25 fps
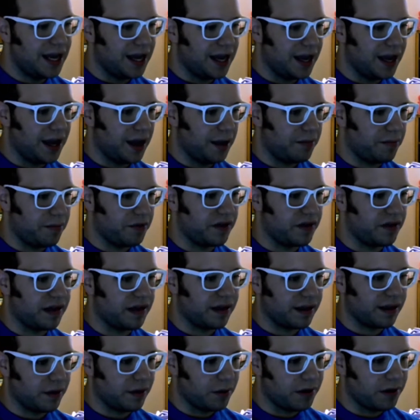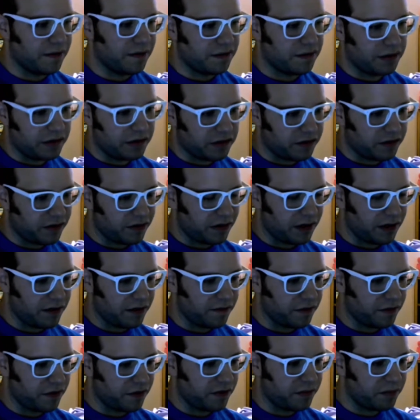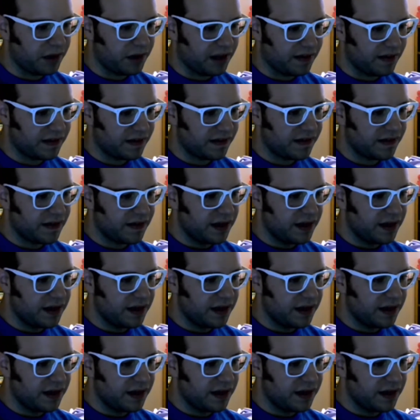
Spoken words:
particularly when he first meets